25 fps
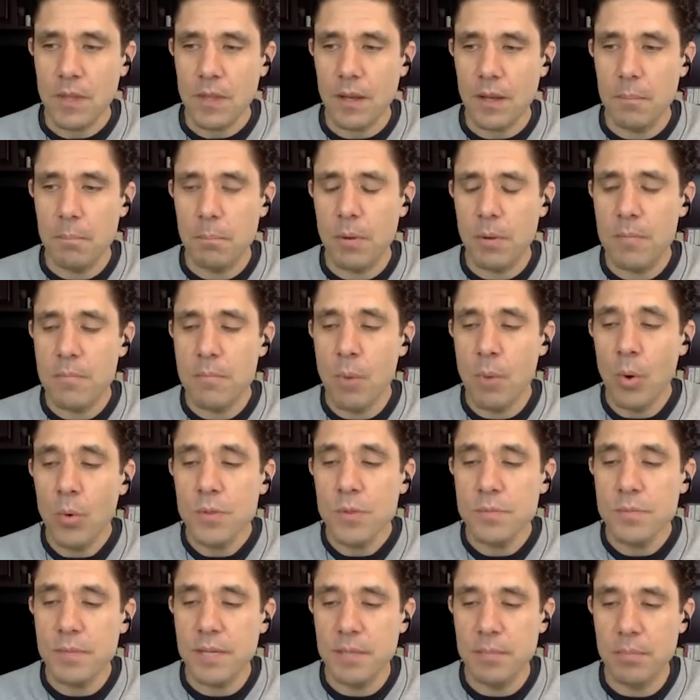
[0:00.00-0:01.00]
But
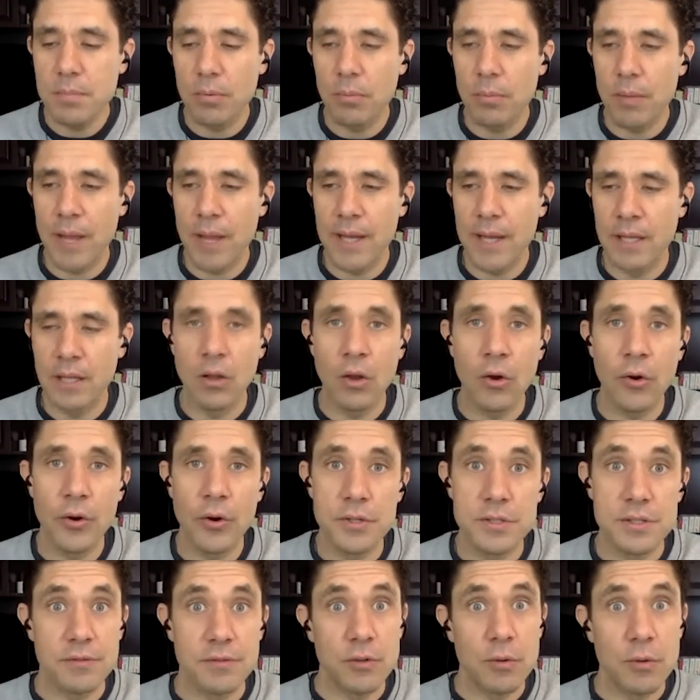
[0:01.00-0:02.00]
most people, by and
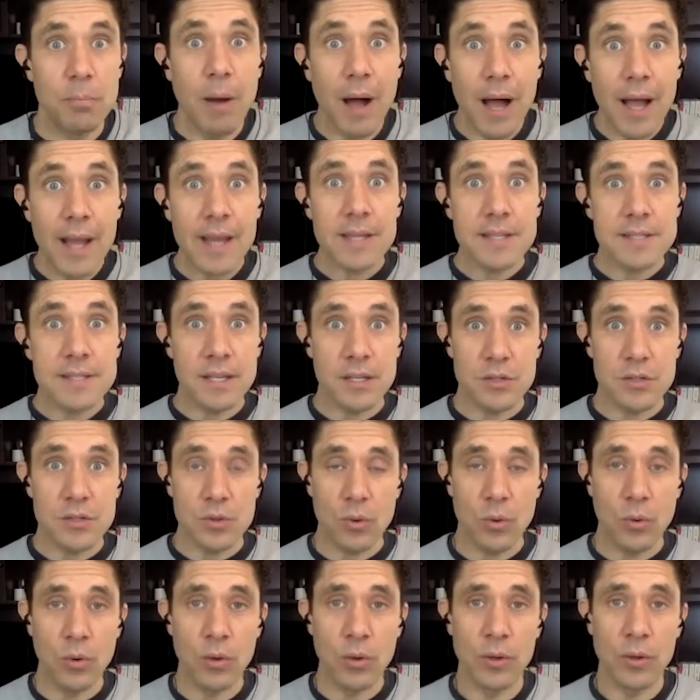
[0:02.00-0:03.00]
large, if you buy
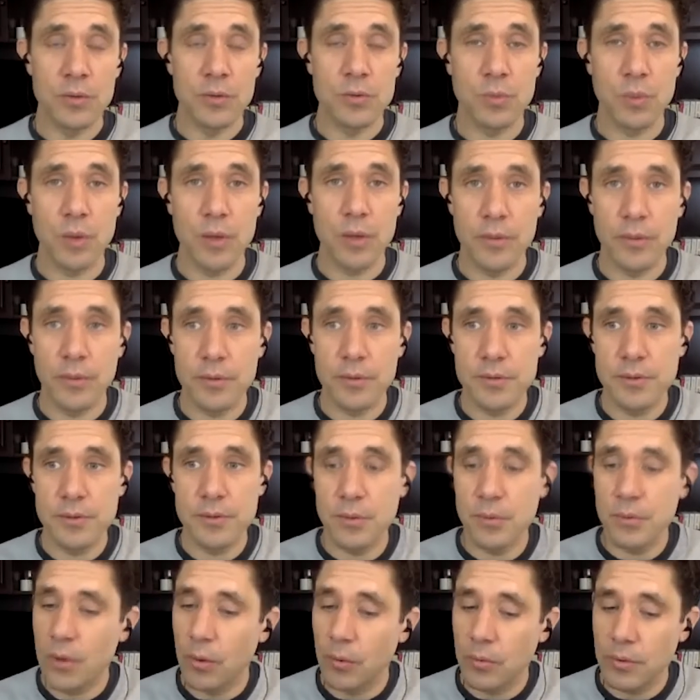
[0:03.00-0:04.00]
essential oils, whether it's
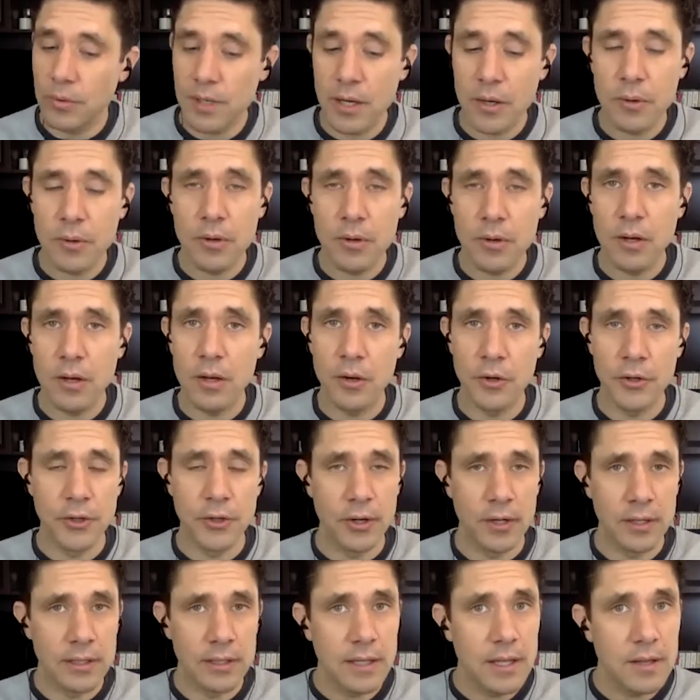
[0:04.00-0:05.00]
through doTERRA or
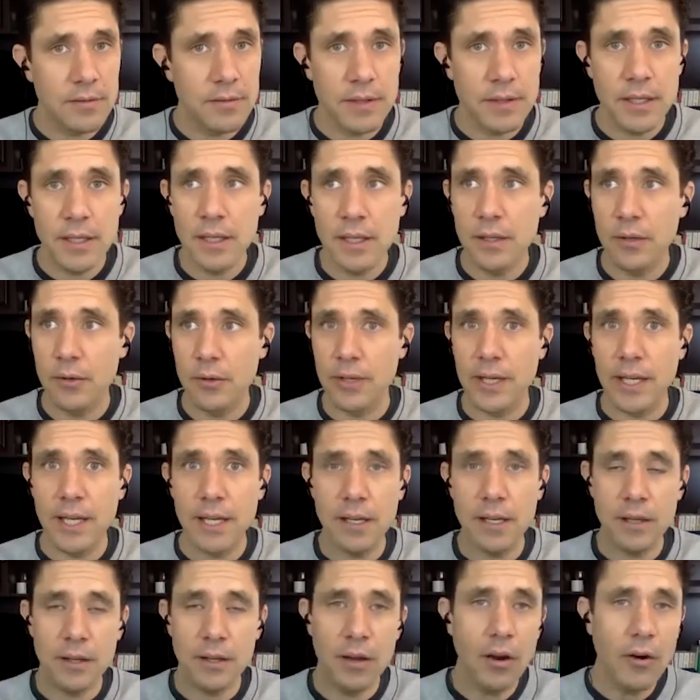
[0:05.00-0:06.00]
Young Living or
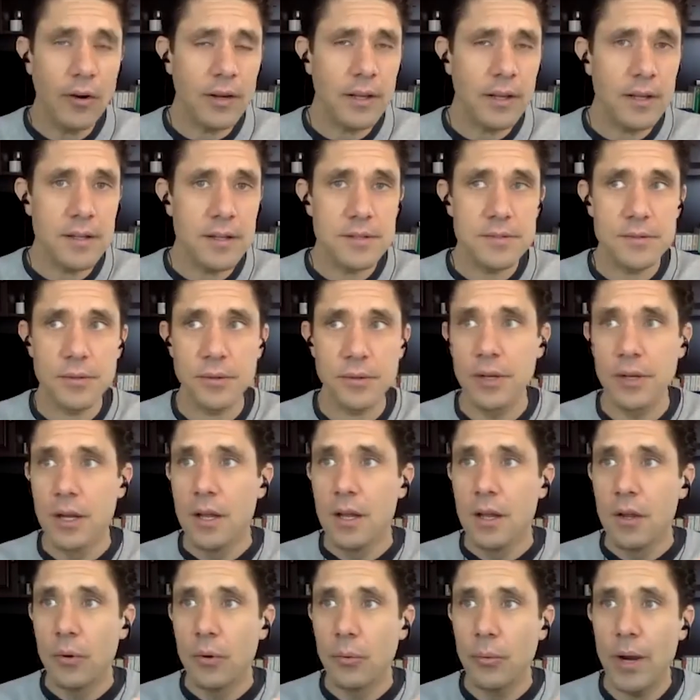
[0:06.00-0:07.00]
Eden Gardens or
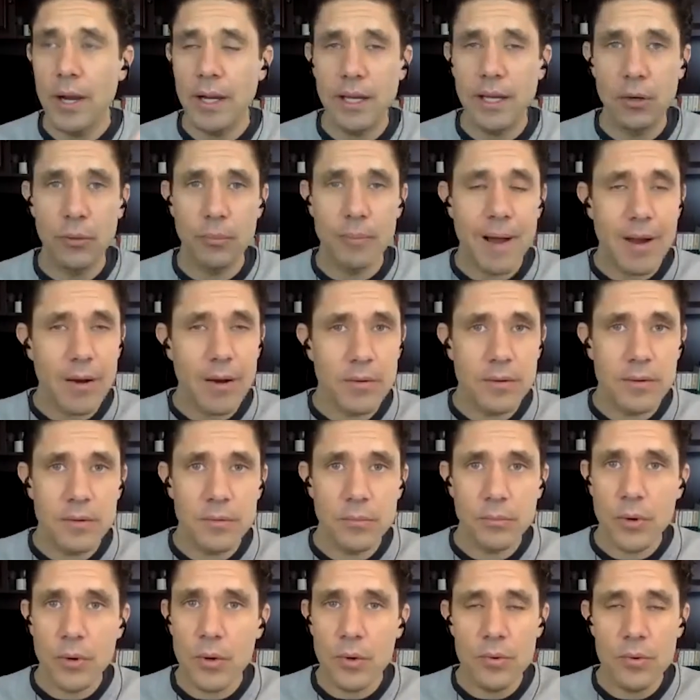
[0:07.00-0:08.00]
Rocky
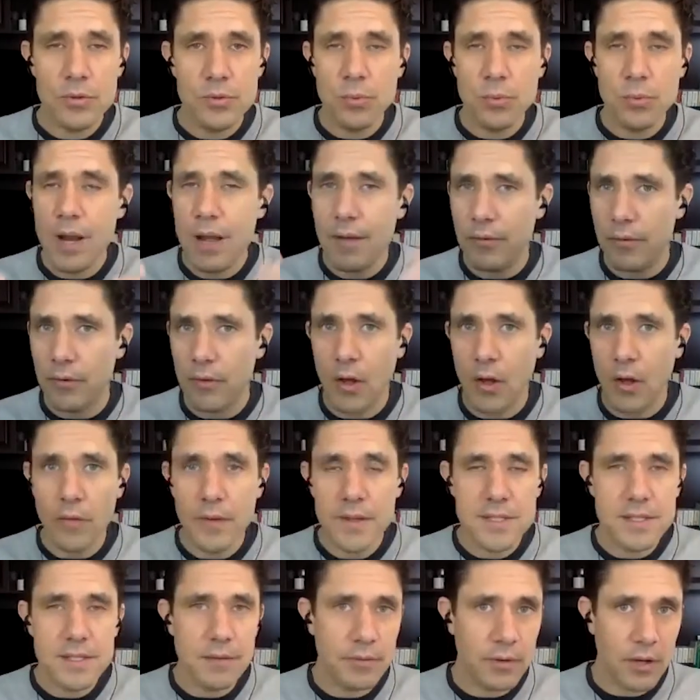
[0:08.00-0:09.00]
Mountain Rose, whatever, all
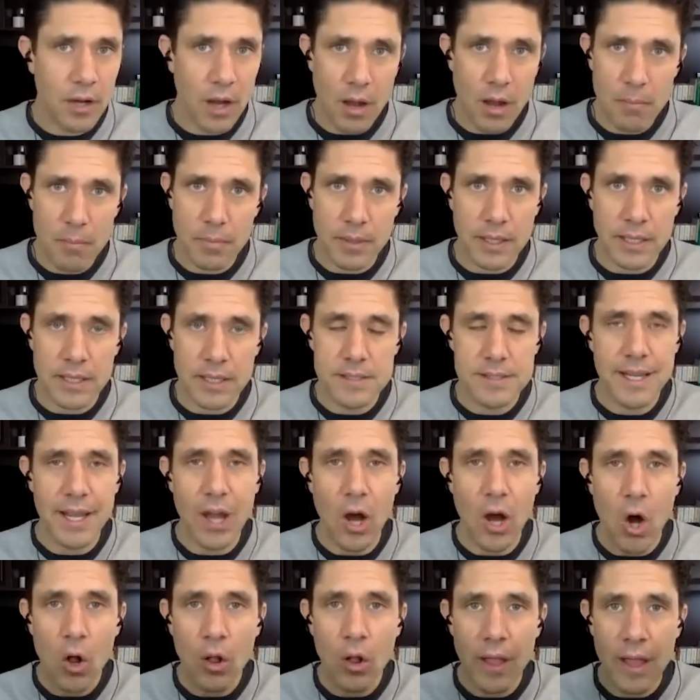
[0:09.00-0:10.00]
these different companies, they
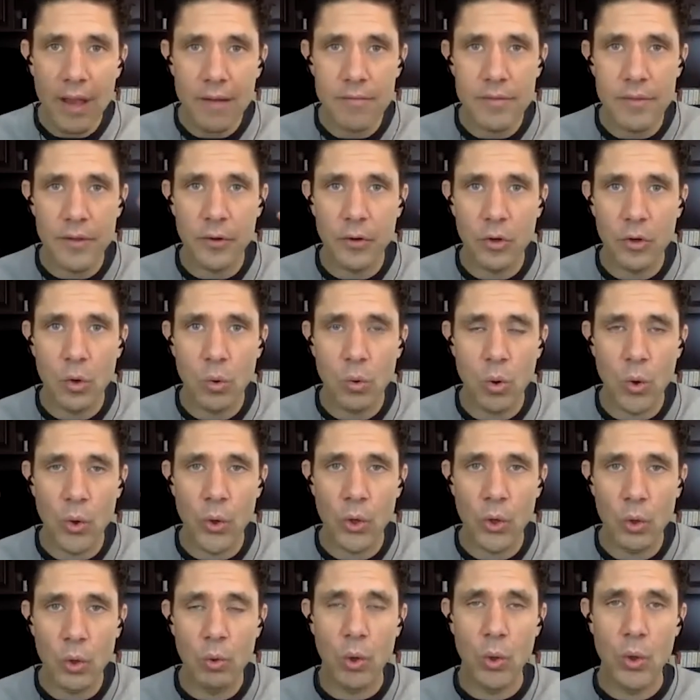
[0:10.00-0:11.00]
all have their quote
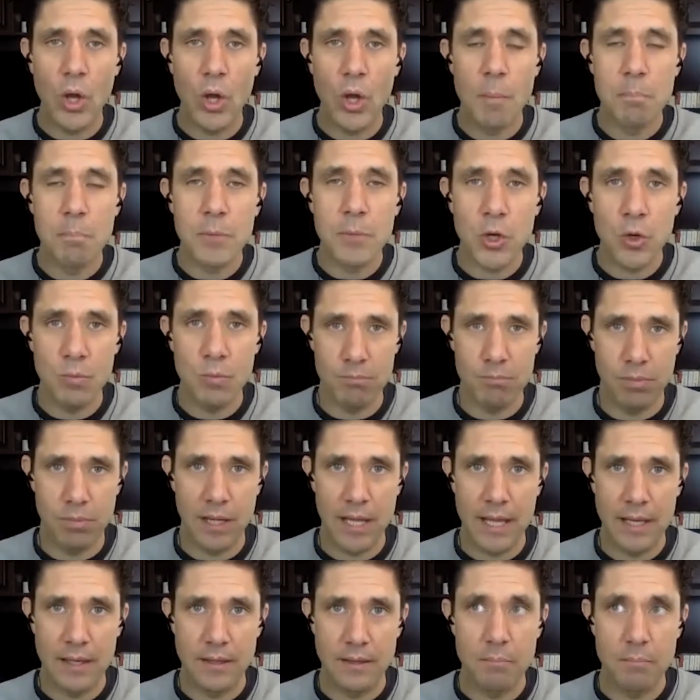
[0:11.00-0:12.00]
unquote immune
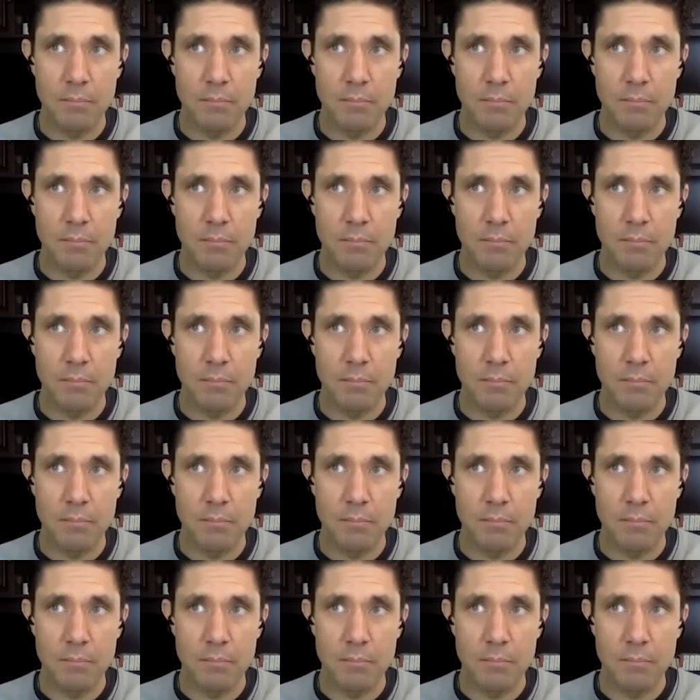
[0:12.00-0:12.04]
blend.